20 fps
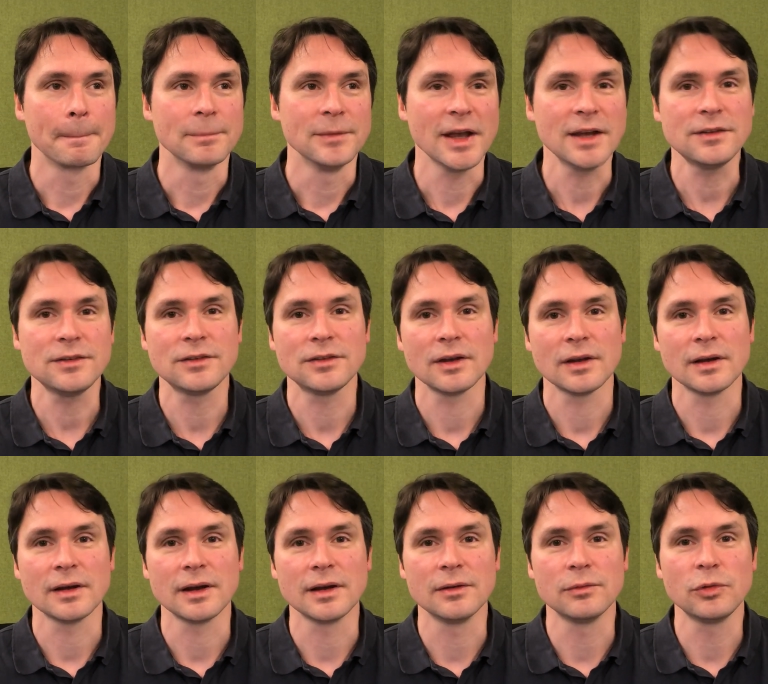Next,
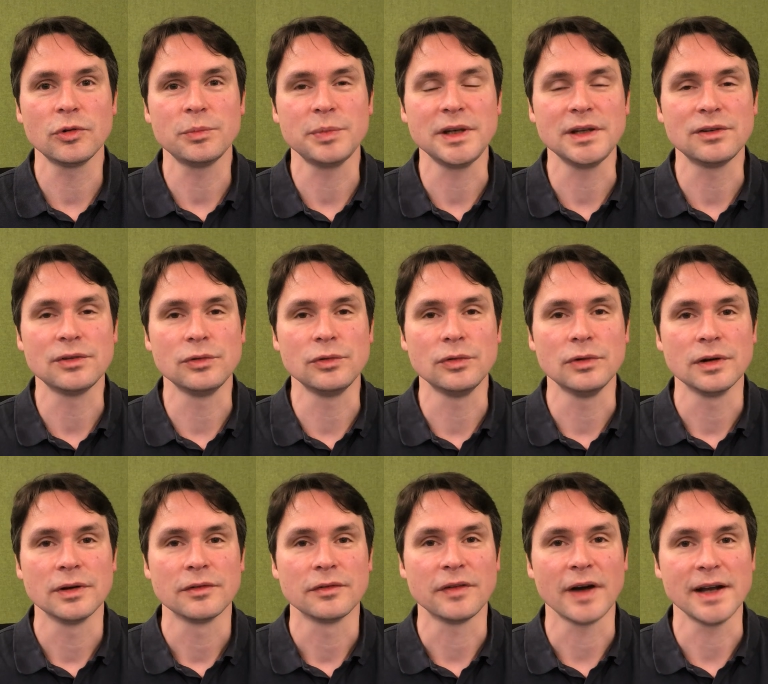it would be to
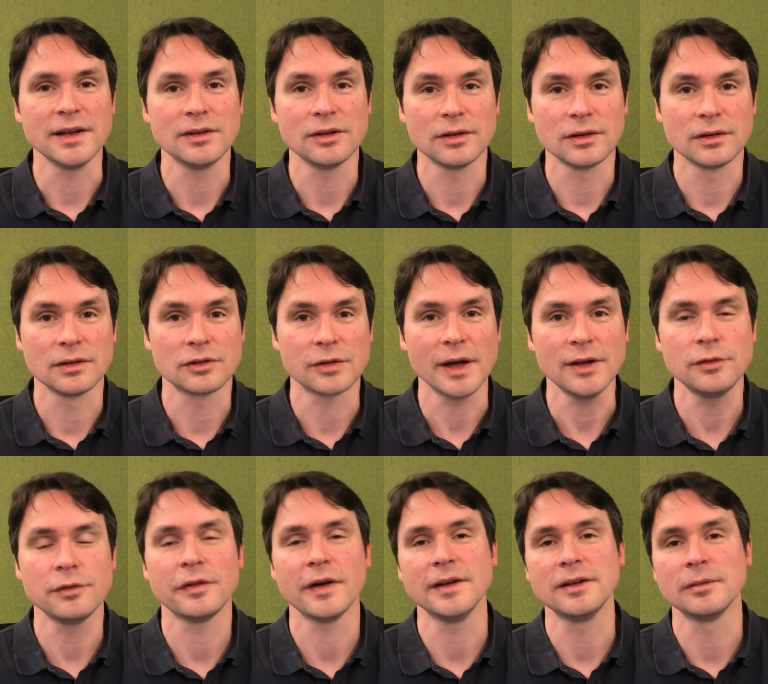try
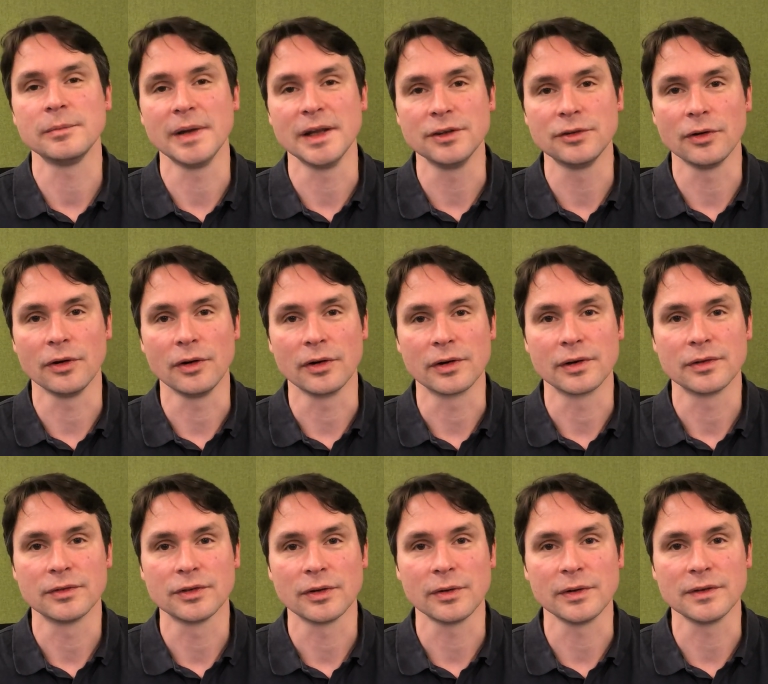to find a mentor.
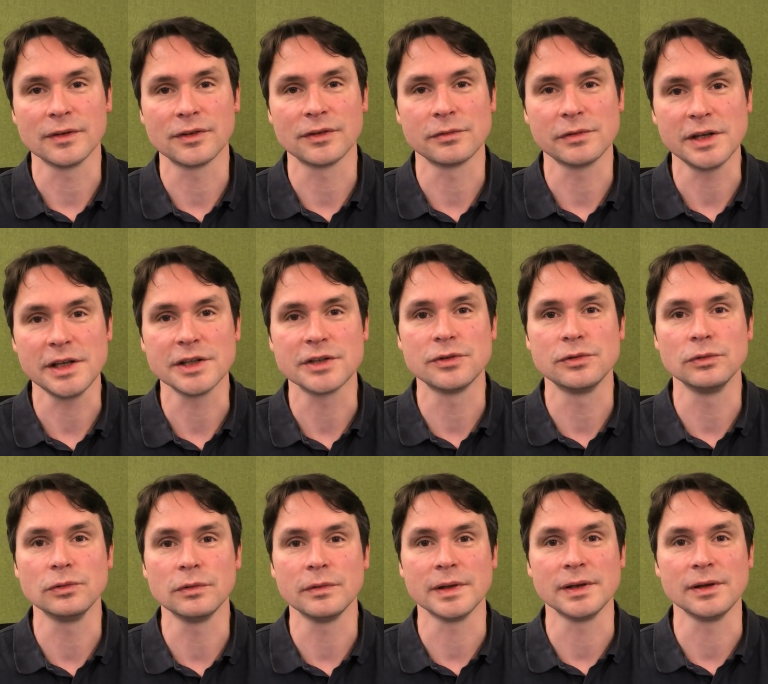So it's really
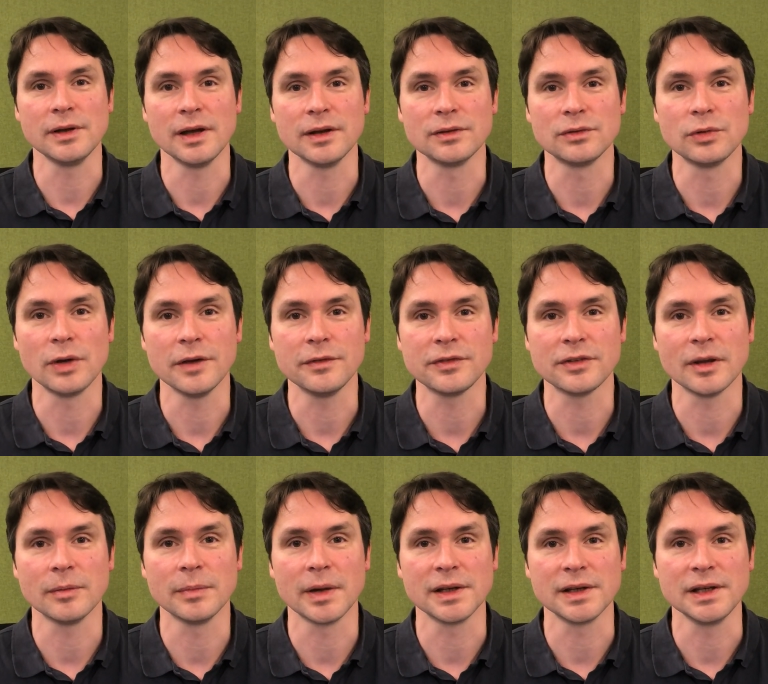cool when you have
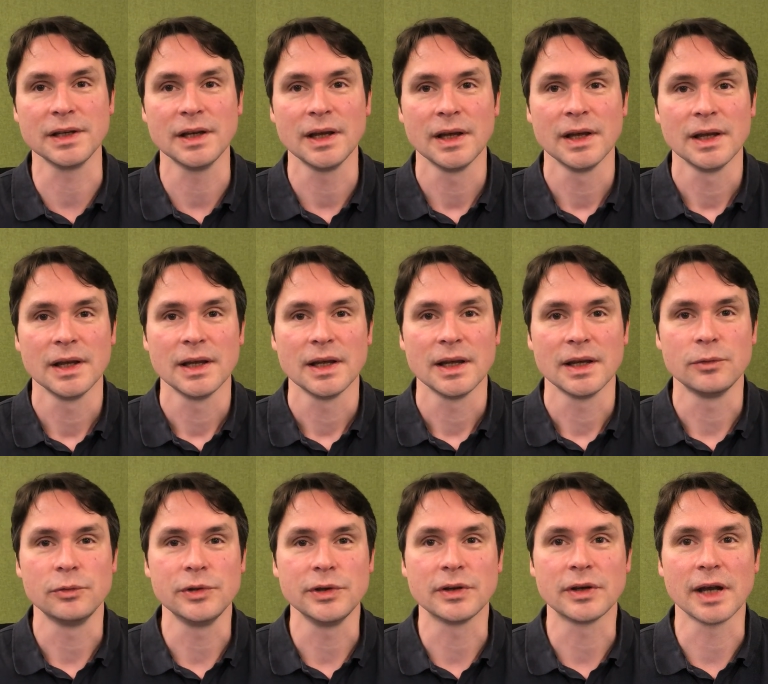somebody
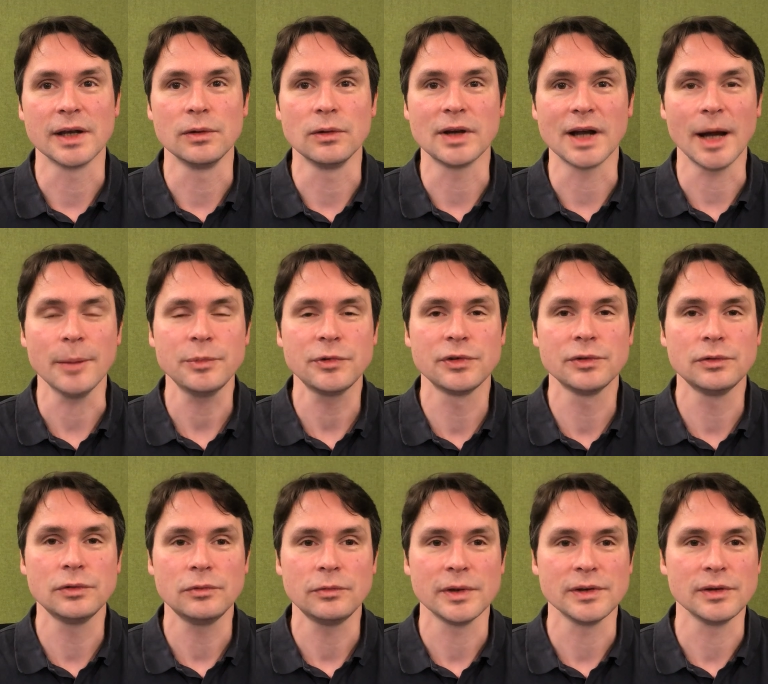who you can look up to
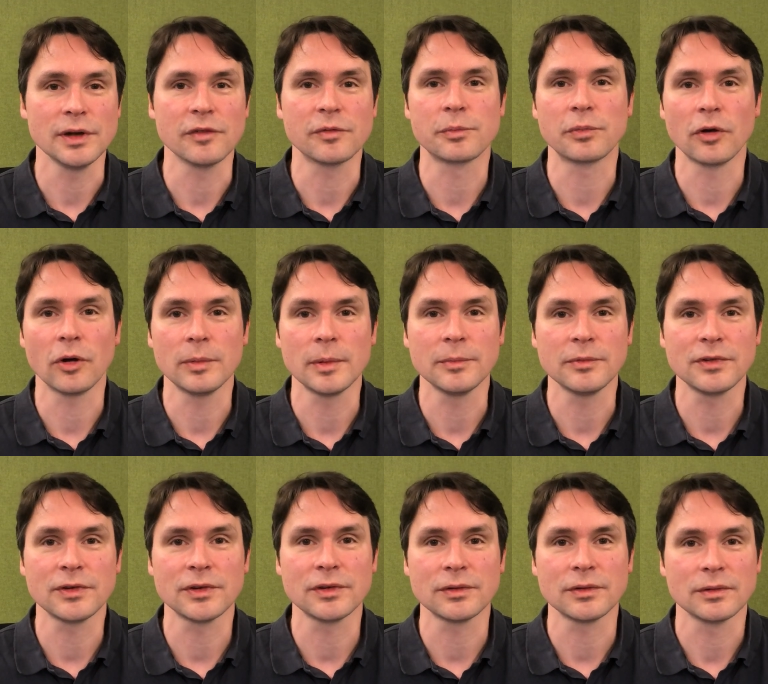when you have
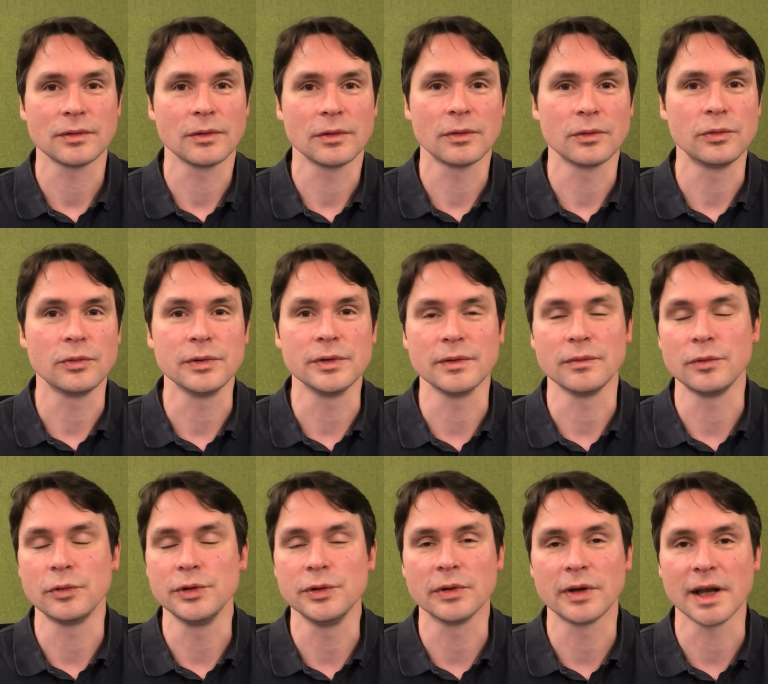problems, who
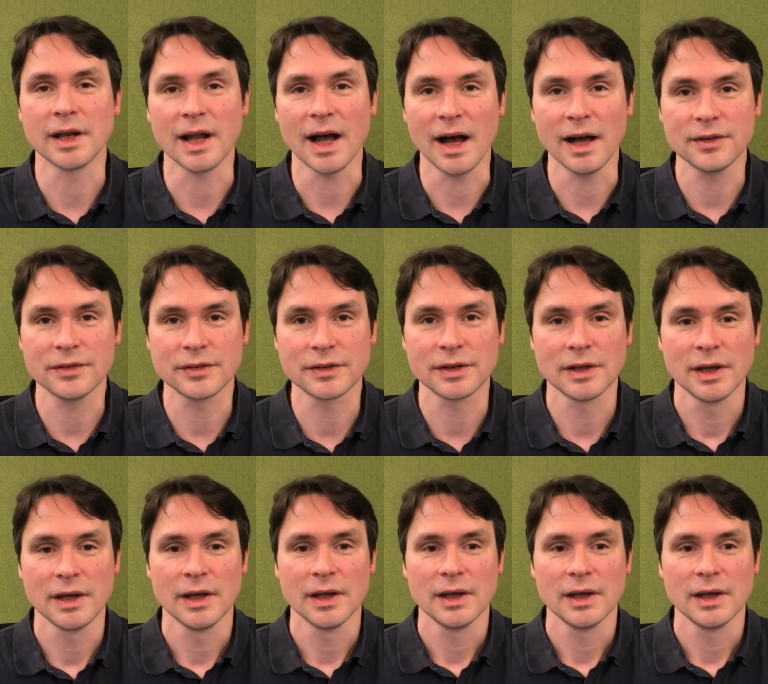you can ask.